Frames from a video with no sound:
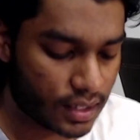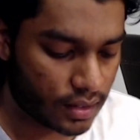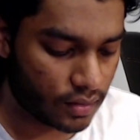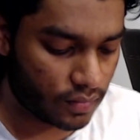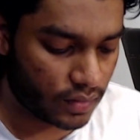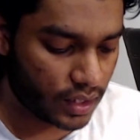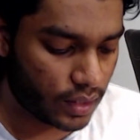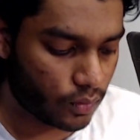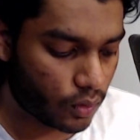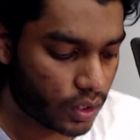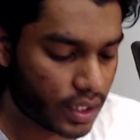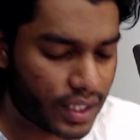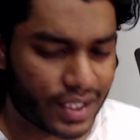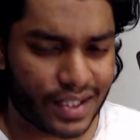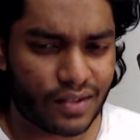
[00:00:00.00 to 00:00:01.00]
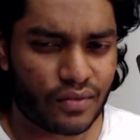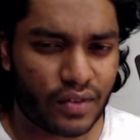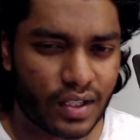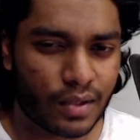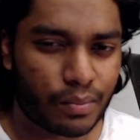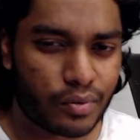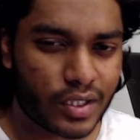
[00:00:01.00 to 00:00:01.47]
I don't really want any
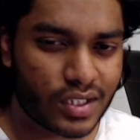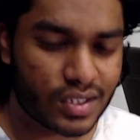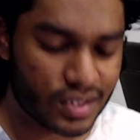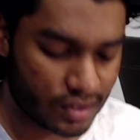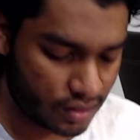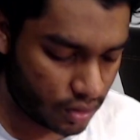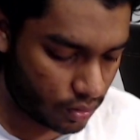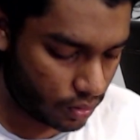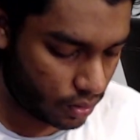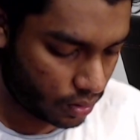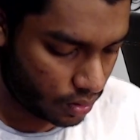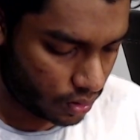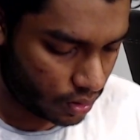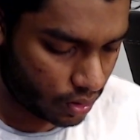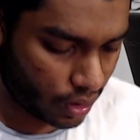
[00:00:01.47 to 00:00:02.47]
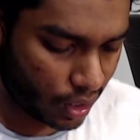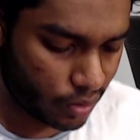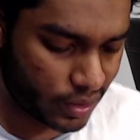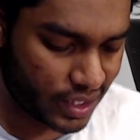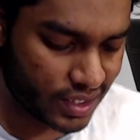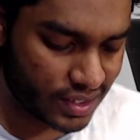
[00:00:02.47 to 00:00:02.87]
fingerprints, you know how it